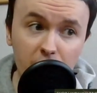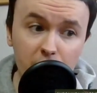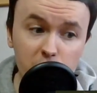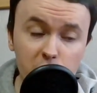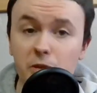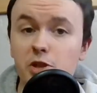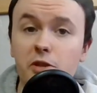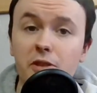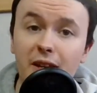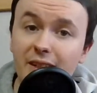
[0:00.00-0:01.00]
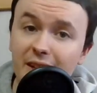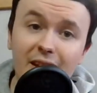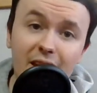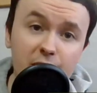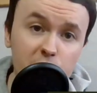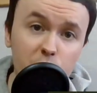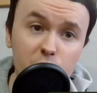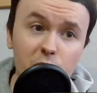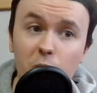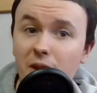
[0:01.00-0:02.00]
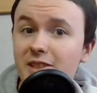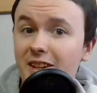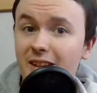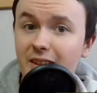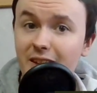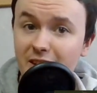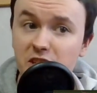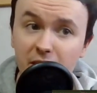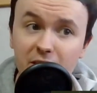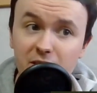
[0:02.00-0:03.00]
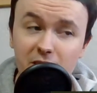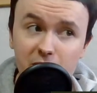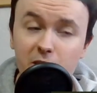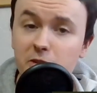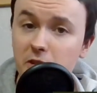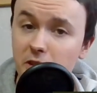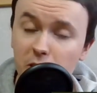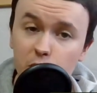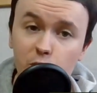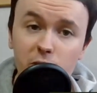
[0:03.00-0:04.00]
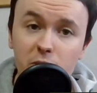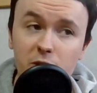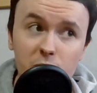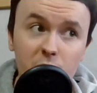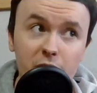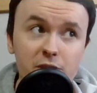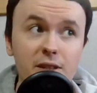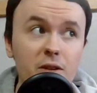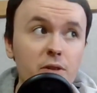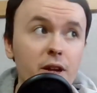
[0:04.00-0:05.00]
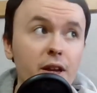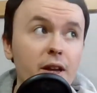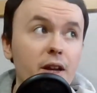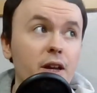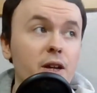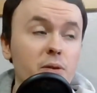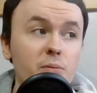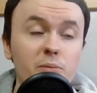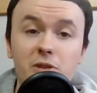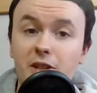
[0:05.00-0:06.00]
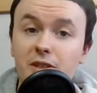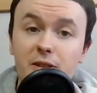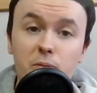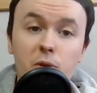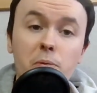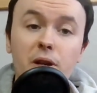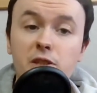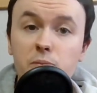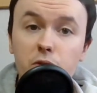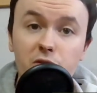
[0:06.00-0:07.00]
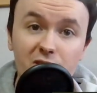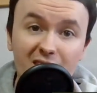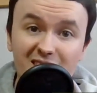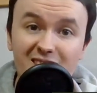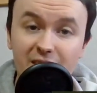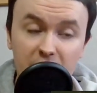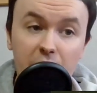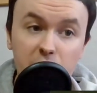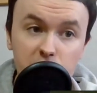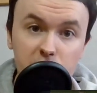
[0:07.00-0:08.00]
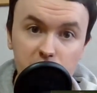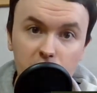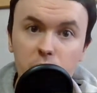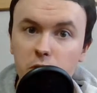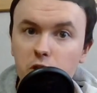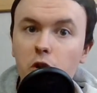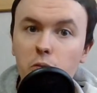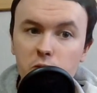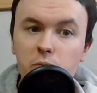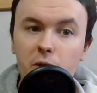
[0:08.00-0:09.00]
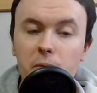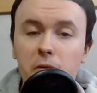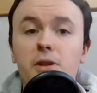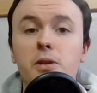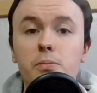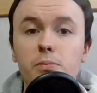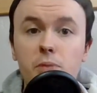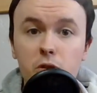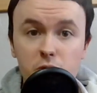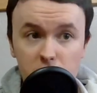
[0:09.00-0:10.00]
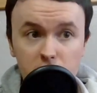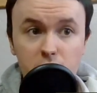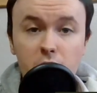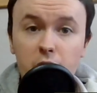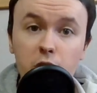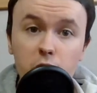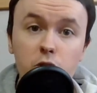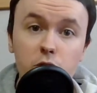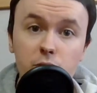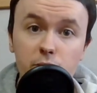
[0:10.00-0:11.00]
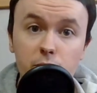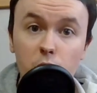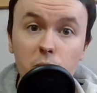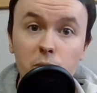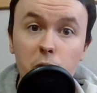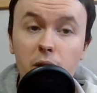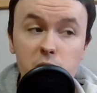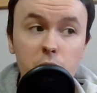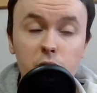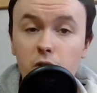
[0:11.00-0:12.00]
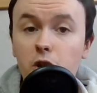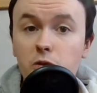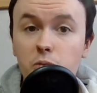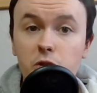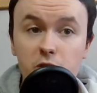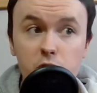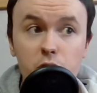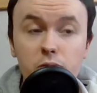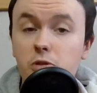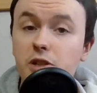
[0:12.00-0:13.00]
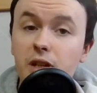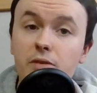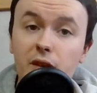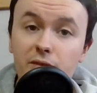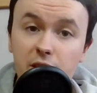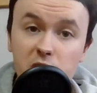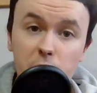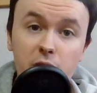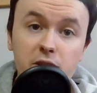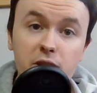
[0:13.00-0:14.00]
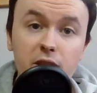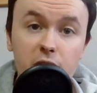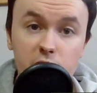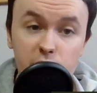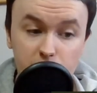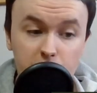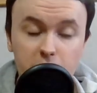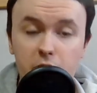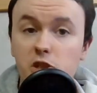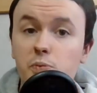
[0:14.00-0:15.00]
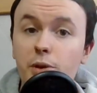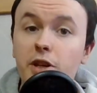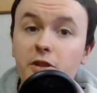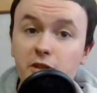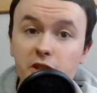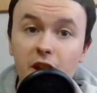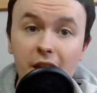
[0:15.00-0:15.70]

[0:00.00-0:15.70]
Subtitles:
So much so that it nearly actually also went extinct in this country, the yew tree, which is why it's now protected and why we had to move to things like ash and stuff. But yew was primarily because a good longbow has both hardwood and softwood to give it that flexibility, that's like kind of springiness,